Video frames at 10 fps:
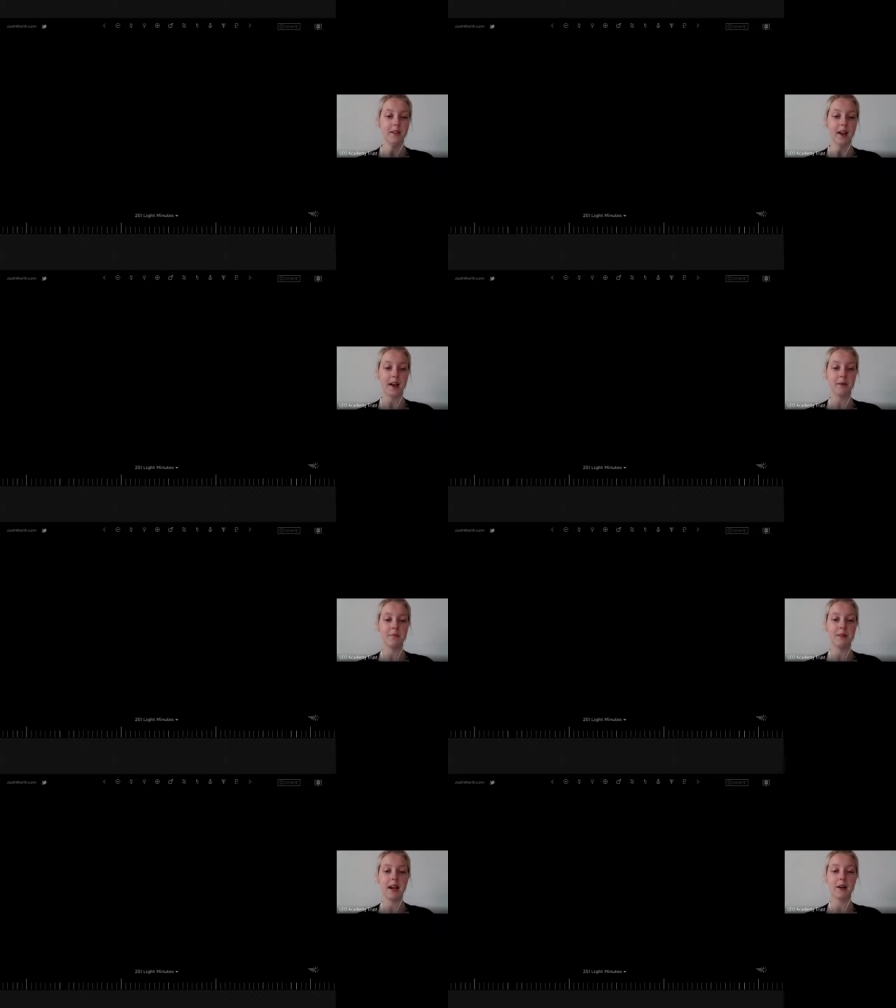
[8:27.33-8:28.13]
Um,
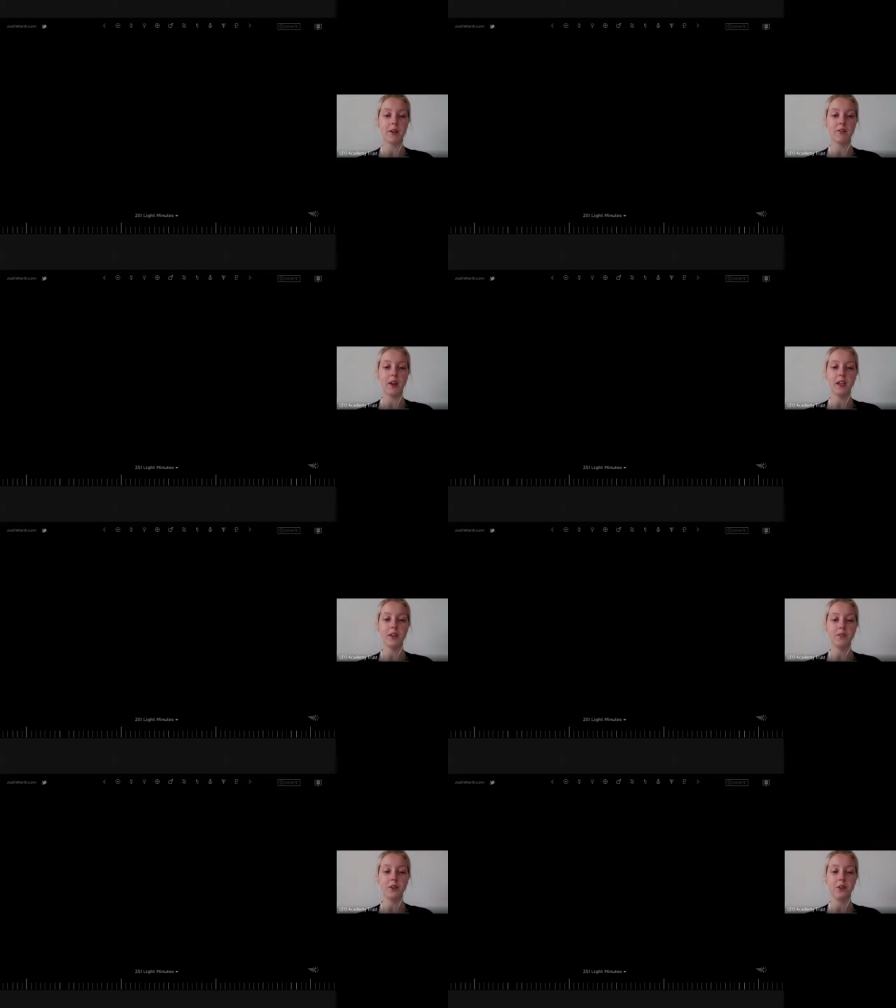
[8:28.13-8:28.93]
now, if any
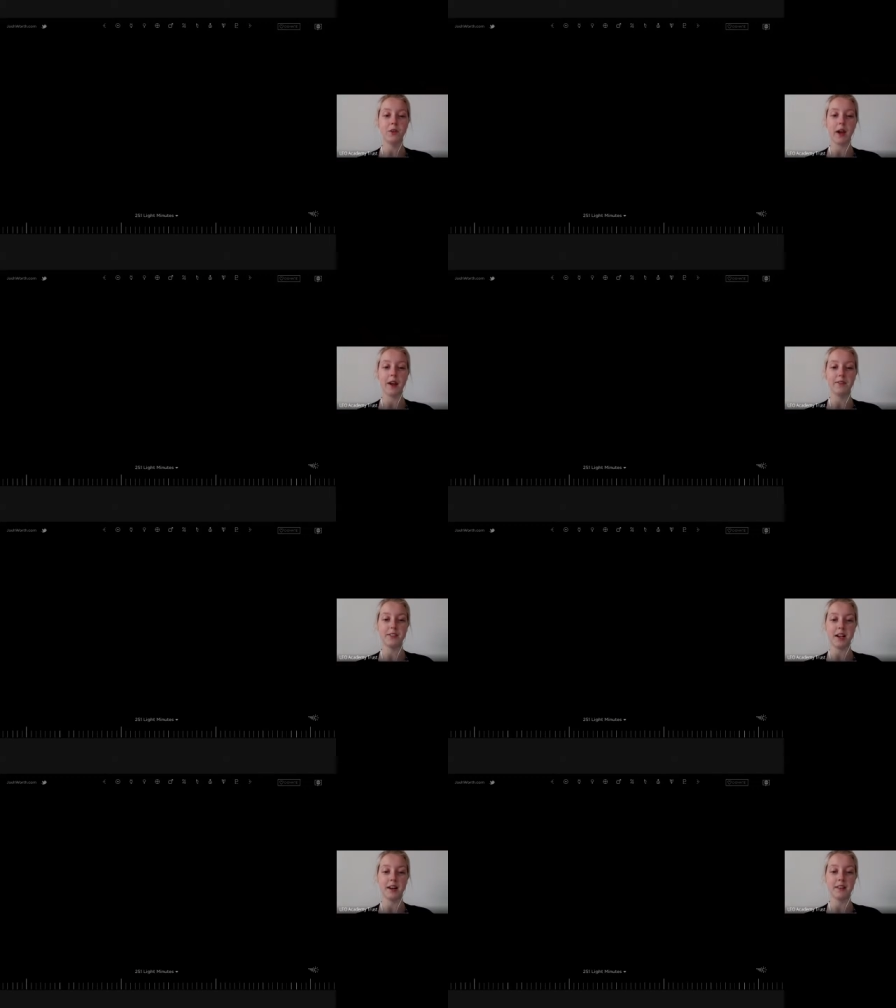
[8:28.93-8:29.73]
of you have
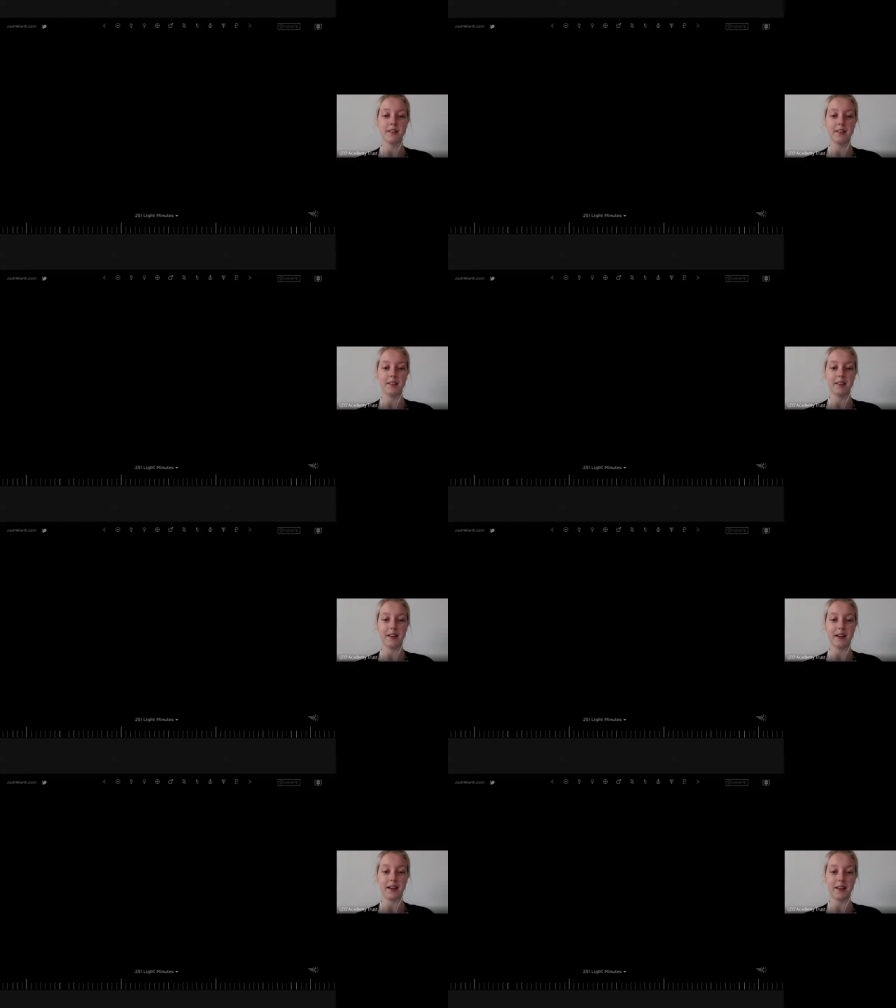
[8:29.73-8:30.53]
done
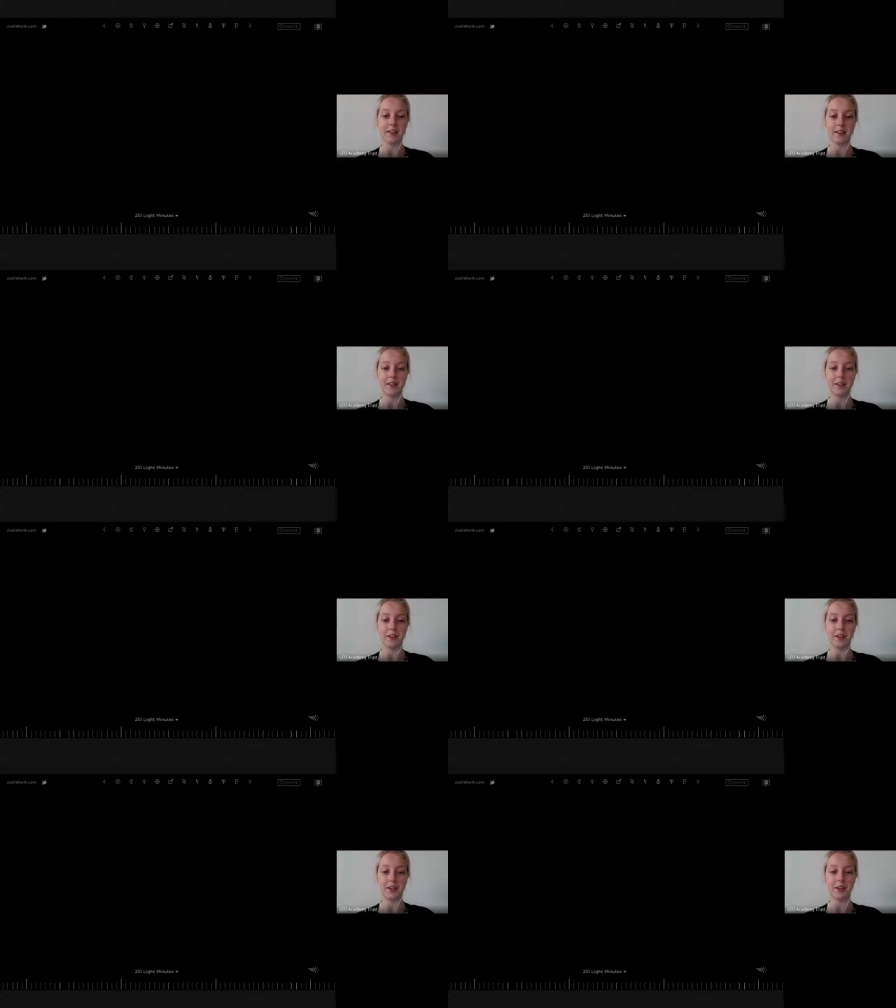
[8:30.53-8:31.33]
uh,
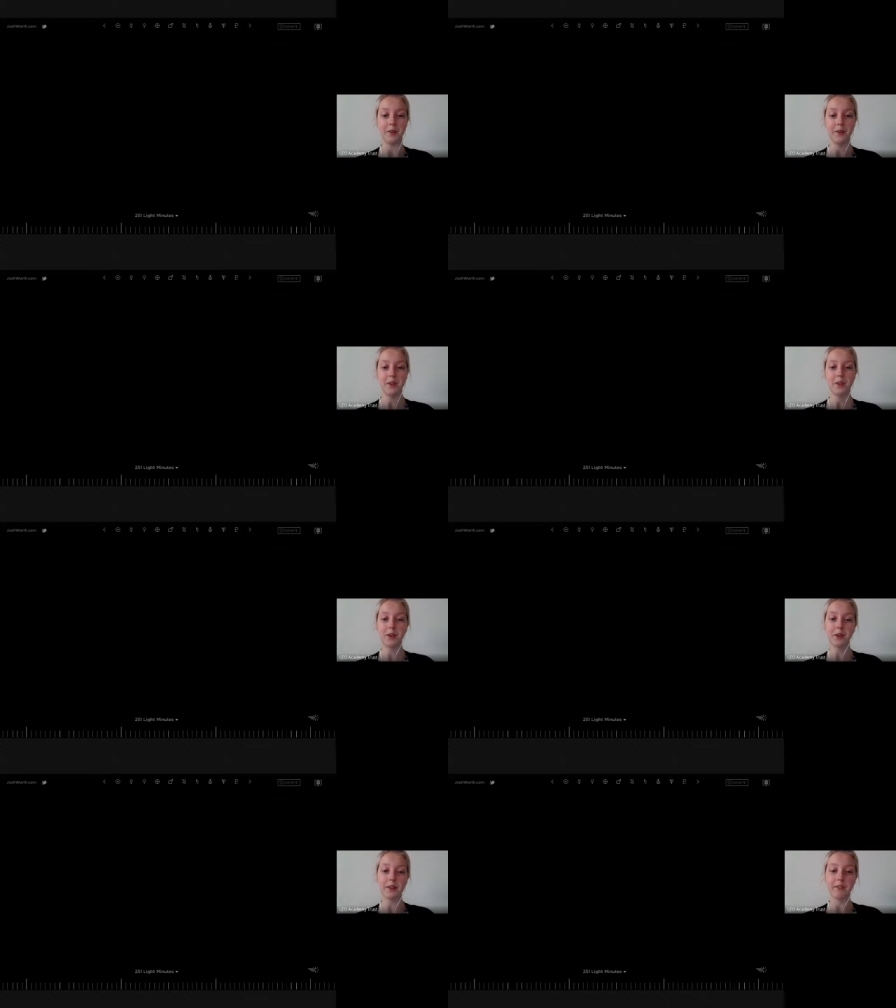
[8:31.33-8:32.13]
the
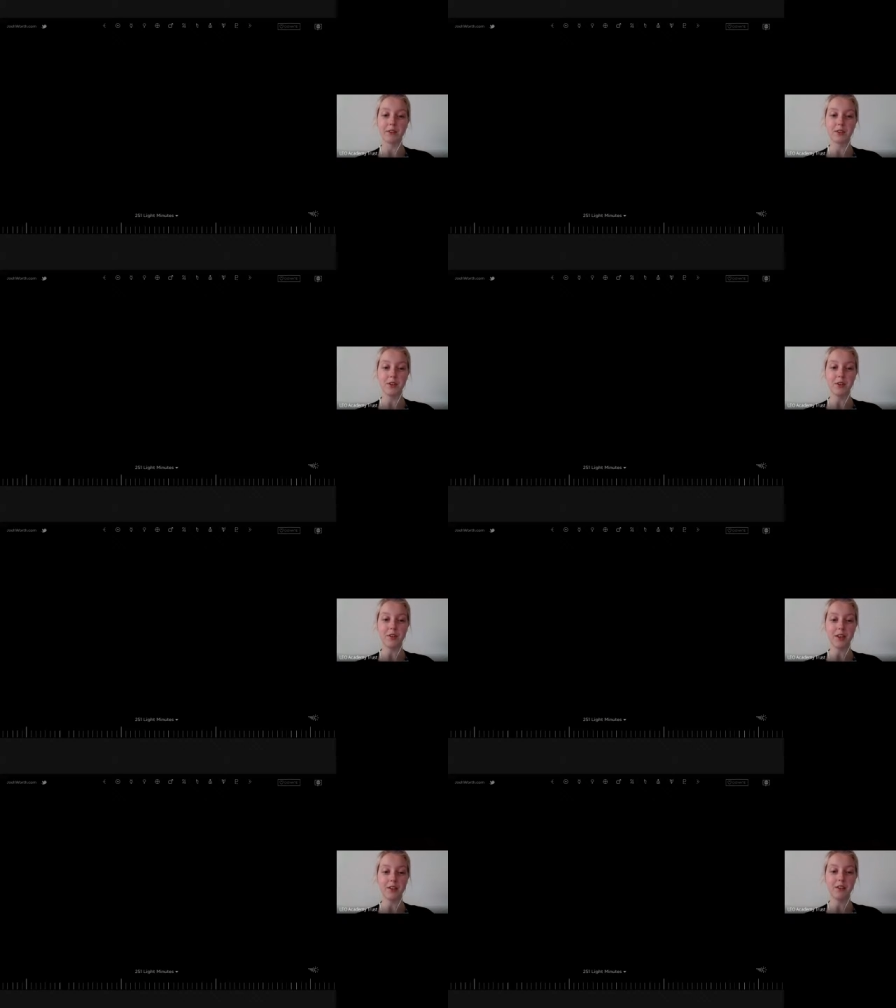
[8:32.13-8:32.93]
Google Level 2,
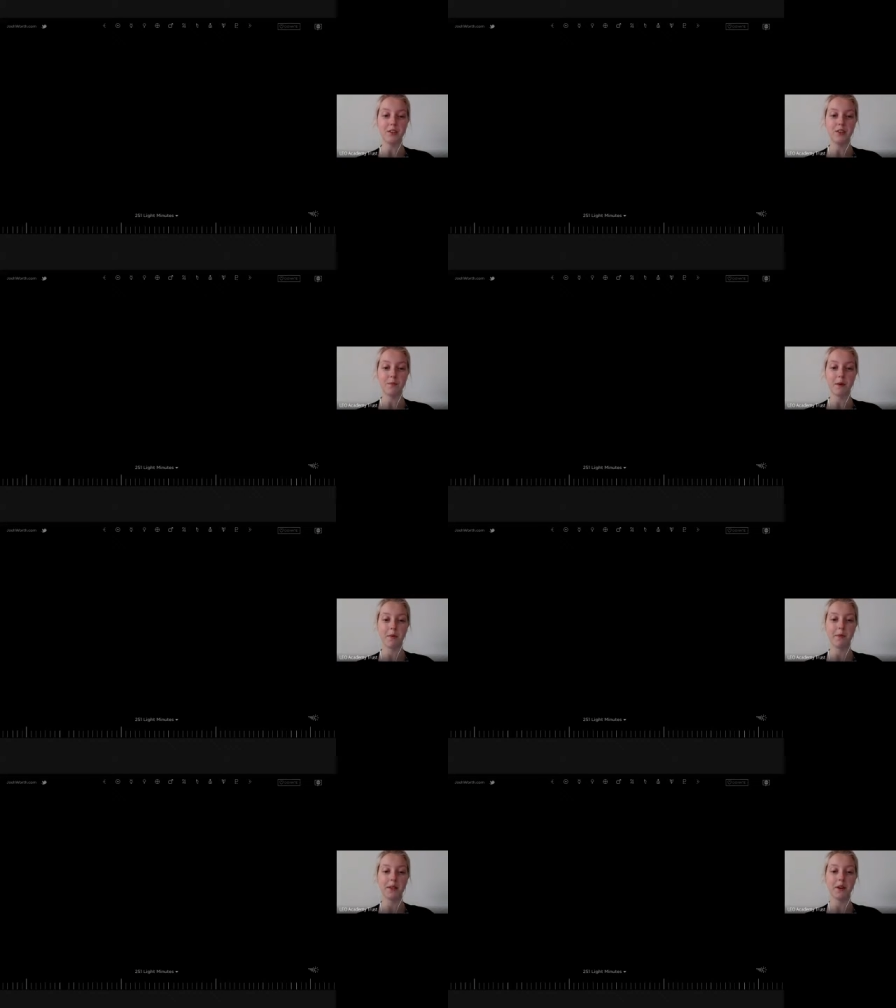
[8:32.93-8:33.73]
then you'll
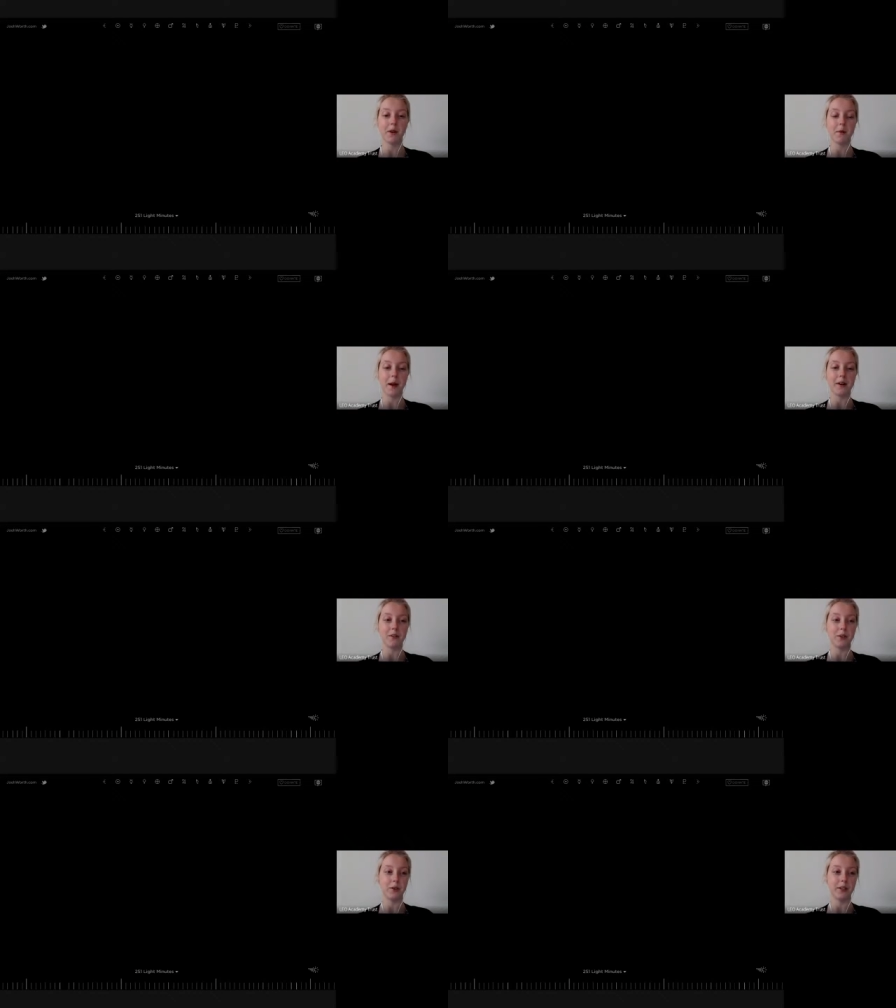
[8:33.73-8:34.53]
probably know about
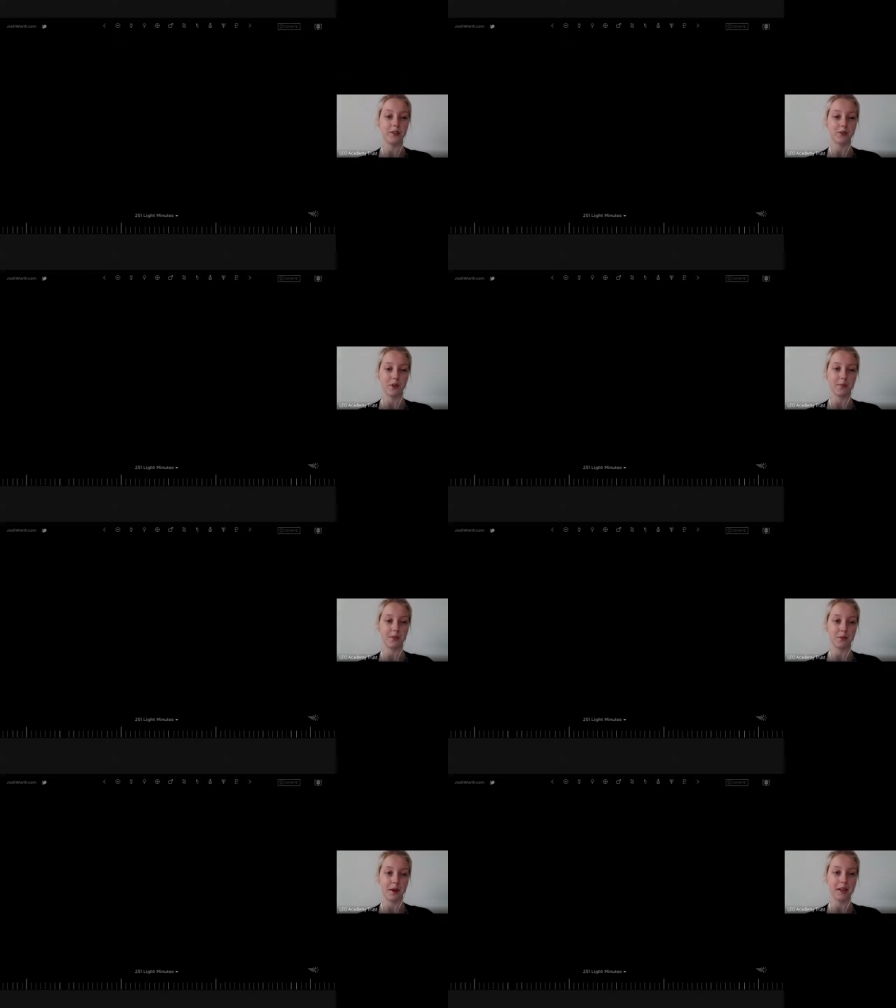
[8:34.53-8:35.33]
Google Lit Trips
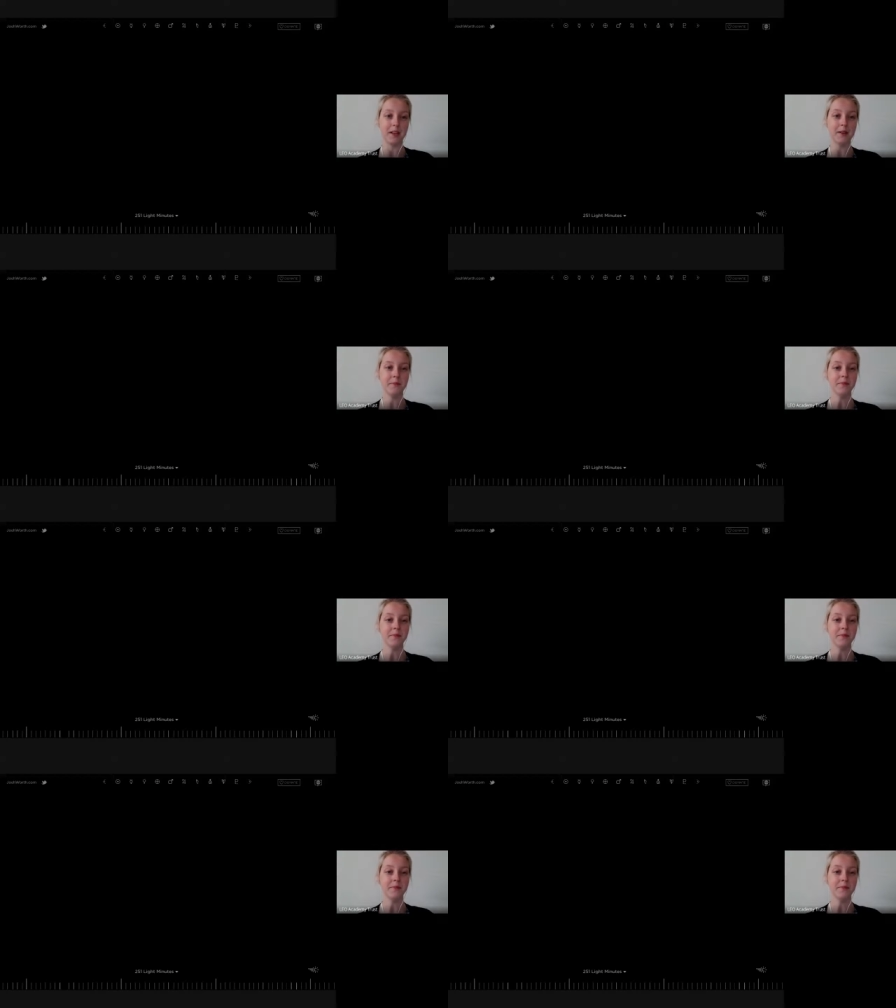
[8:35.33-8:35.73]
already.